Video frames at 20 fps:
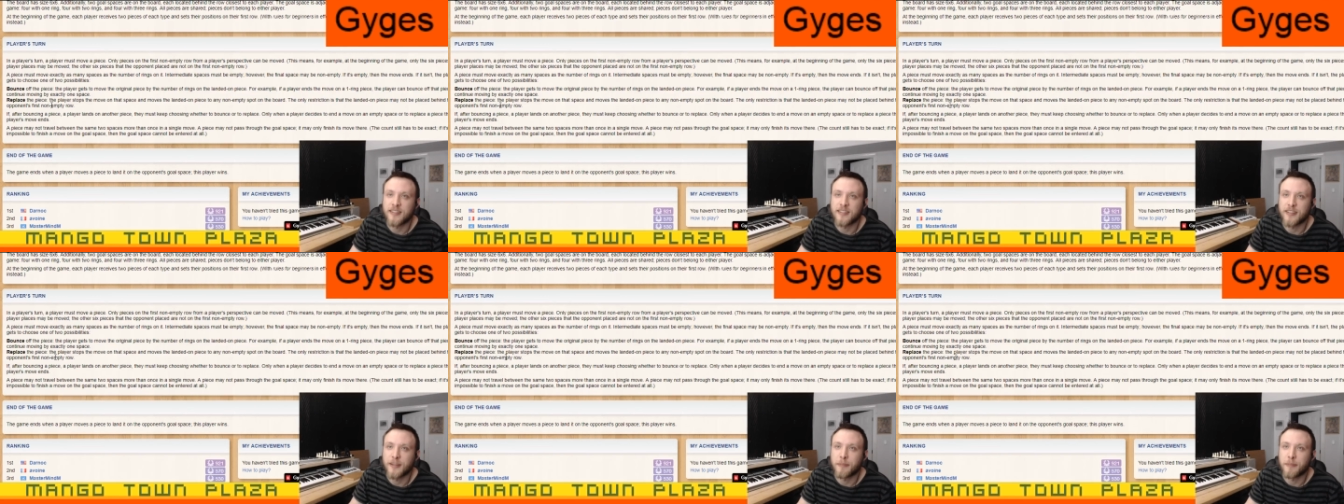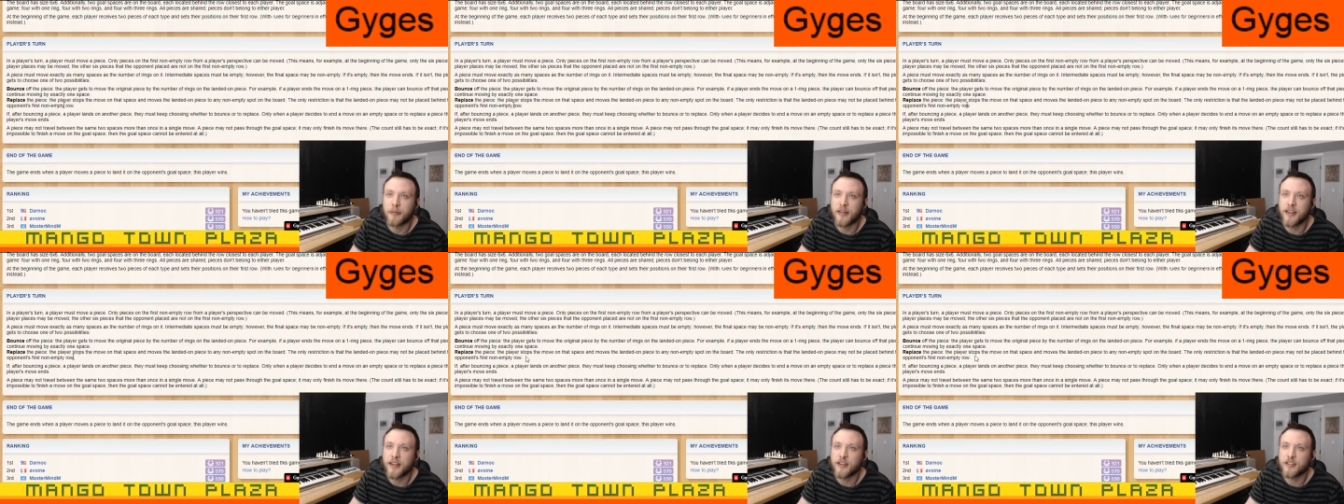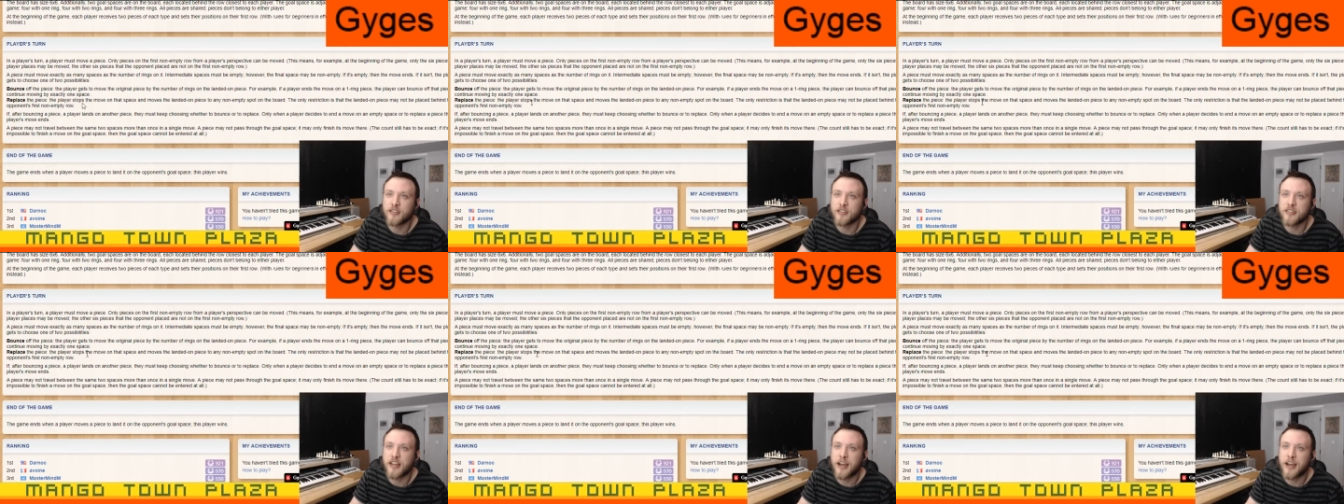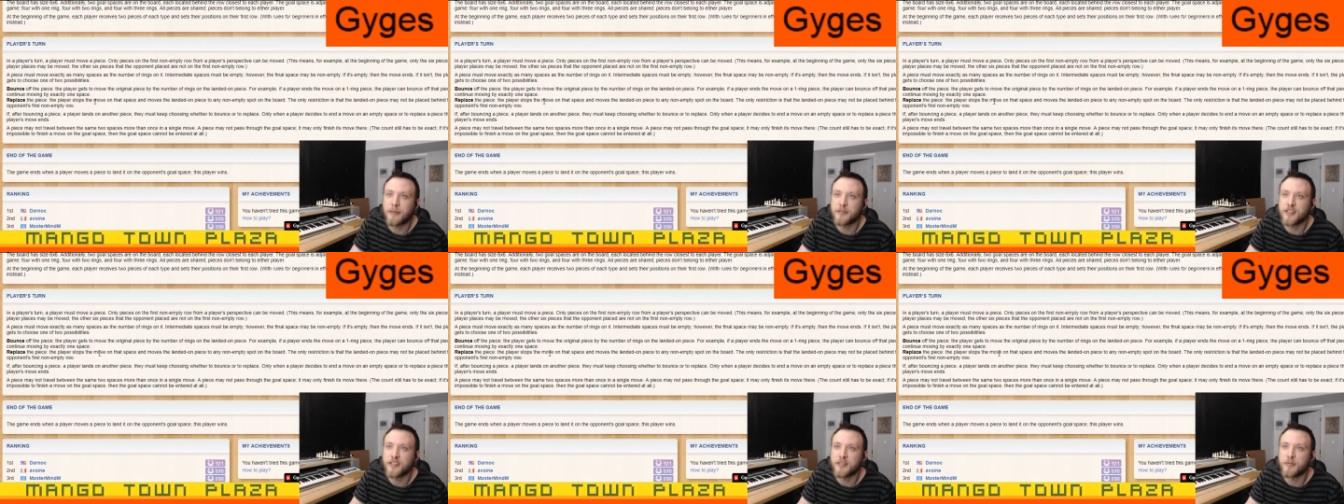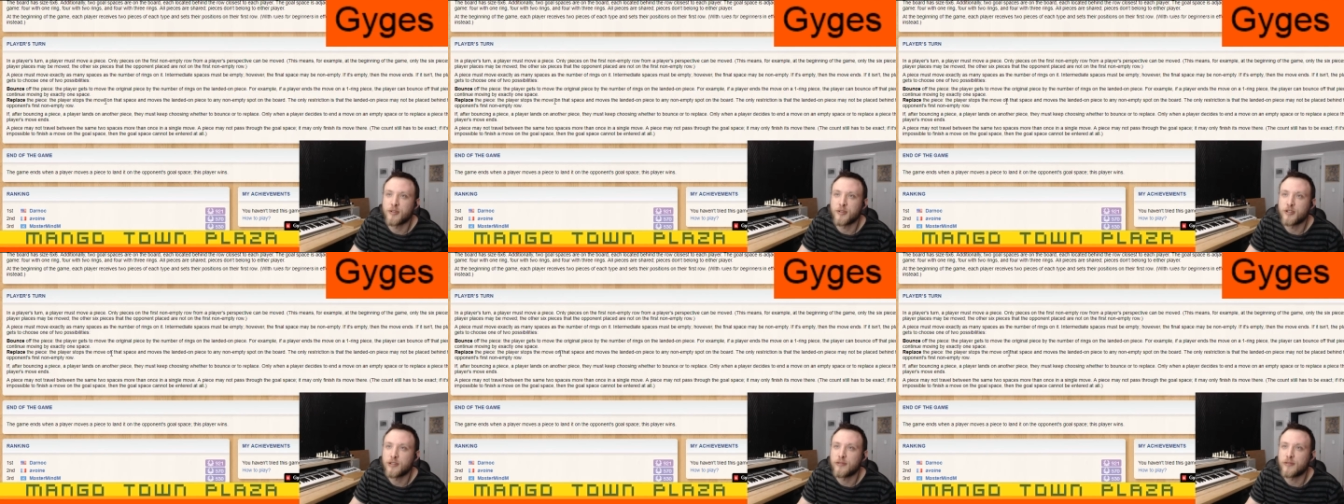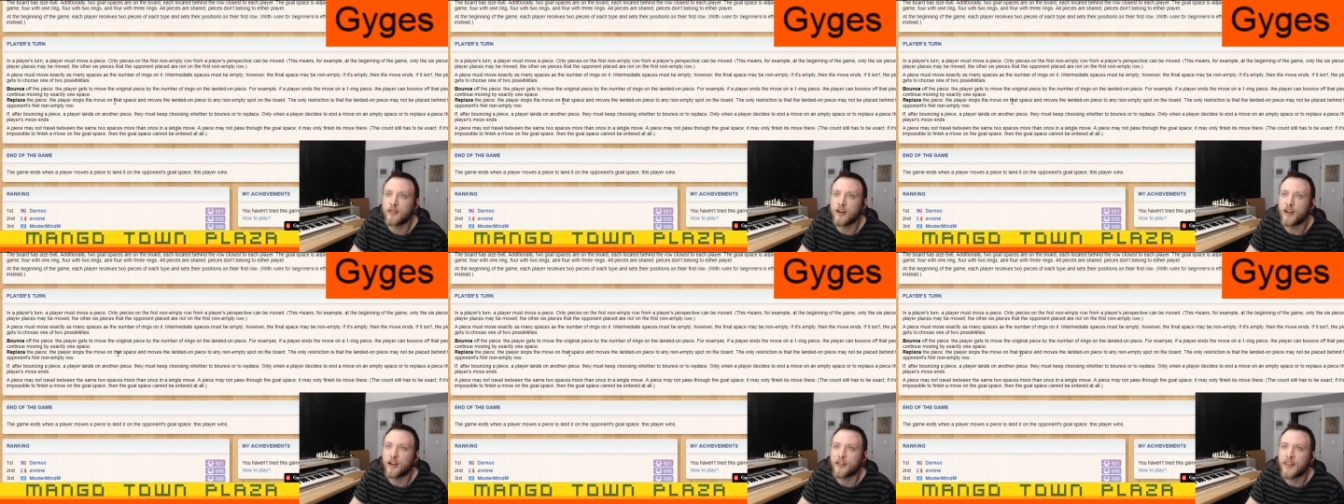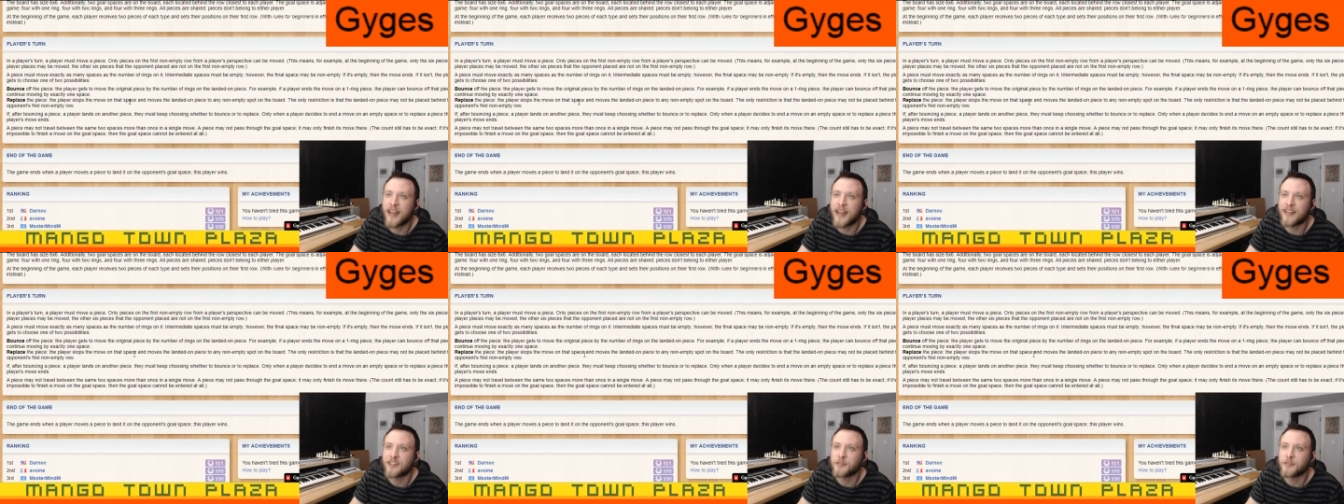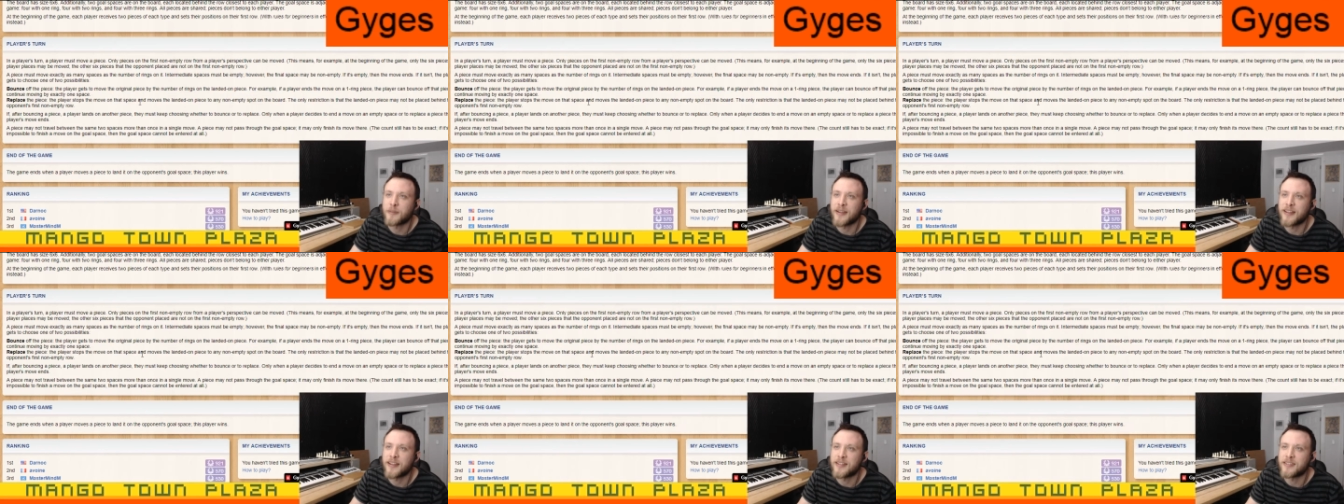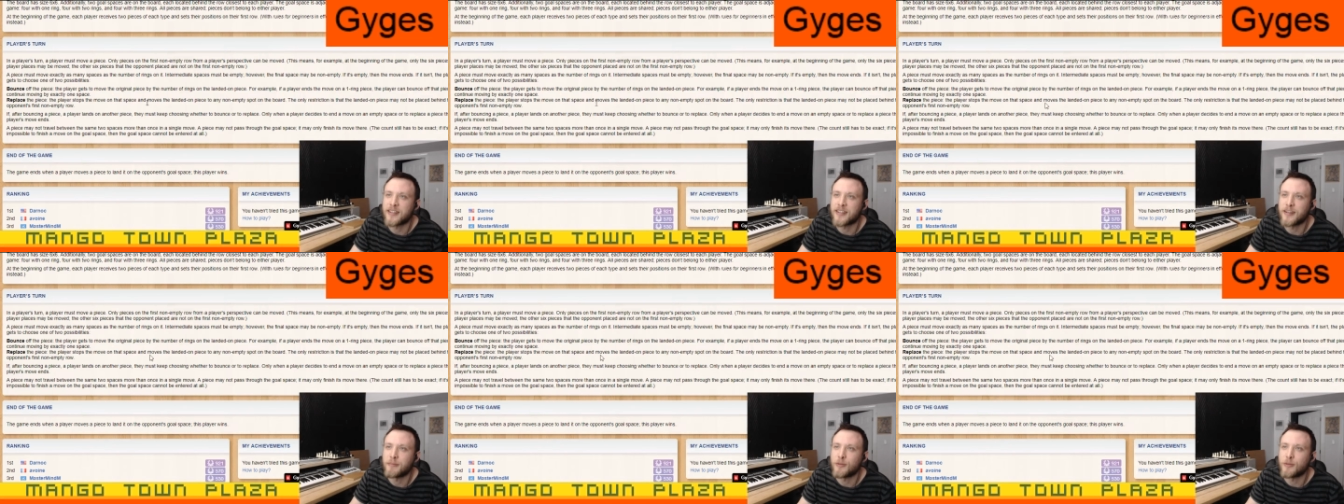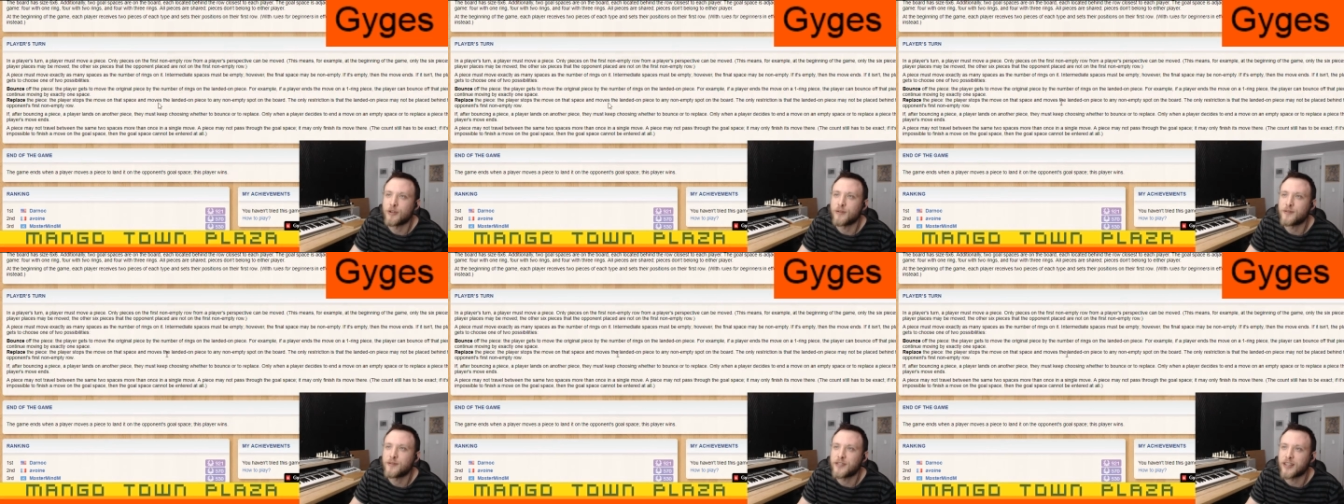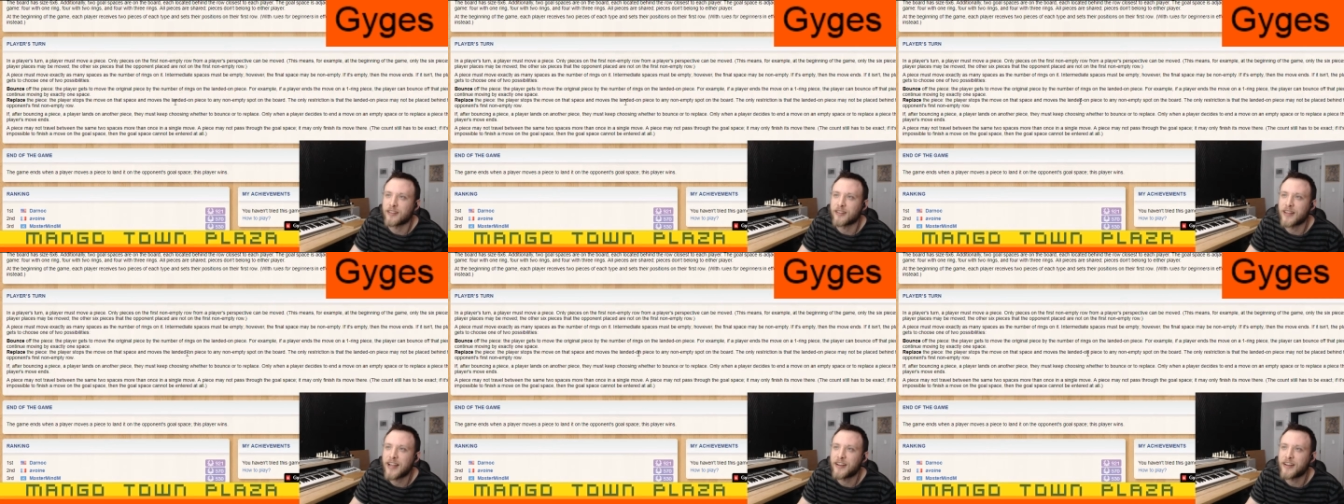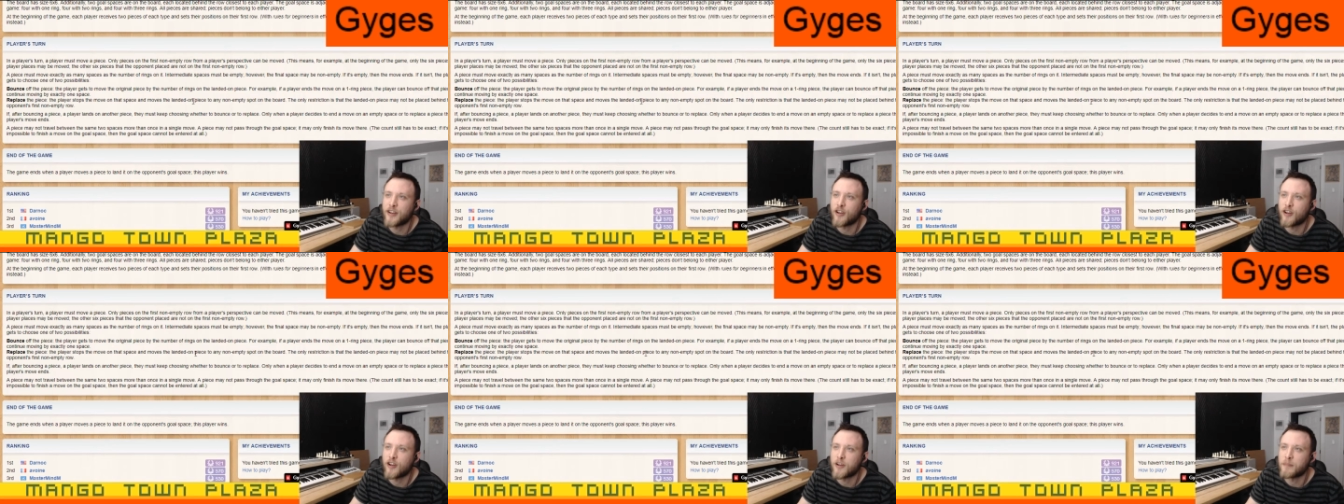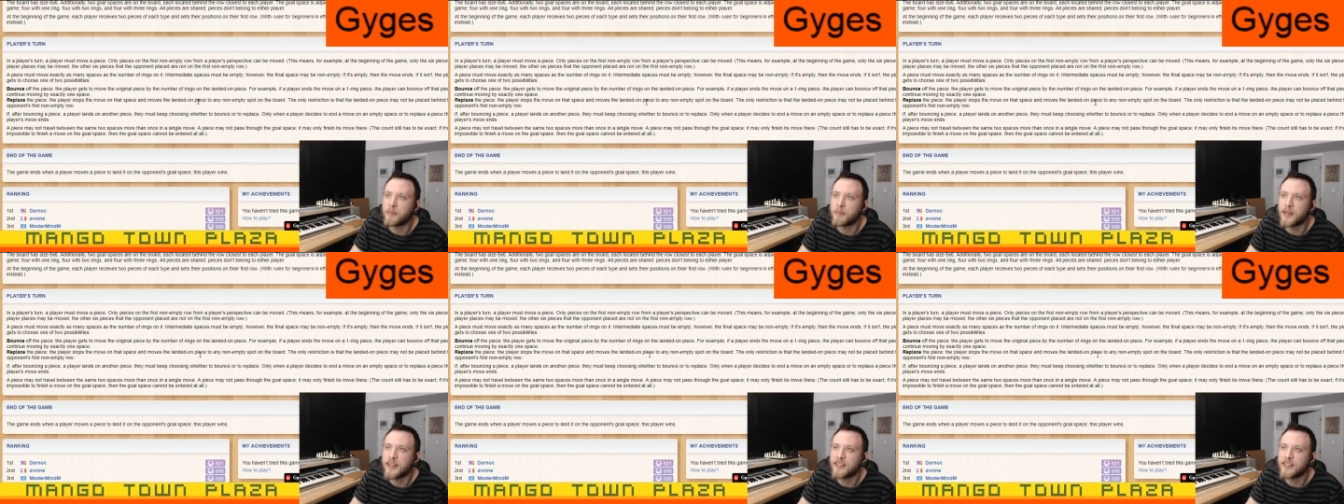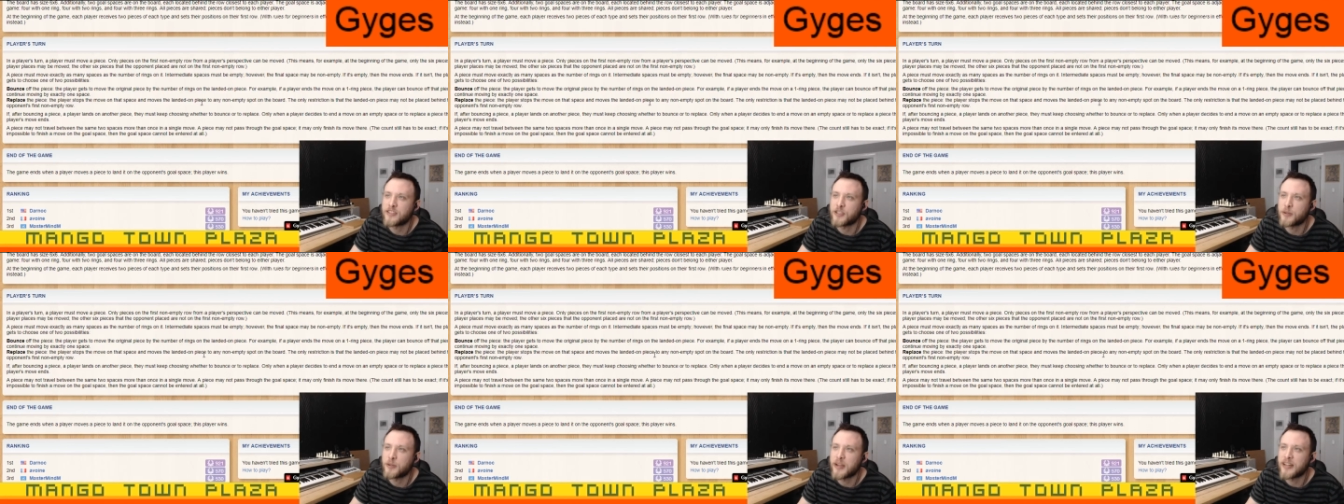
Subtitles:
The player stops the move on that space and moves the landed on piece to